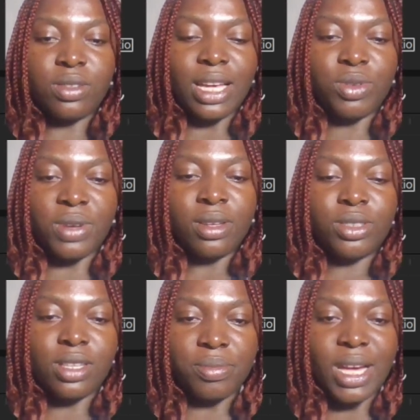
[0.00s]
for each
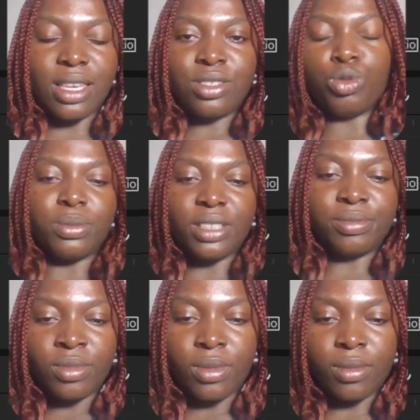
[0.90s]
verse, like for the
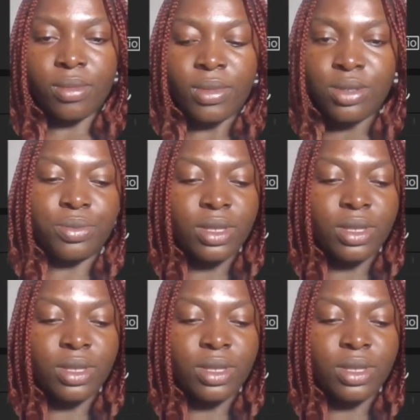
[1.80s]
Sunny verse,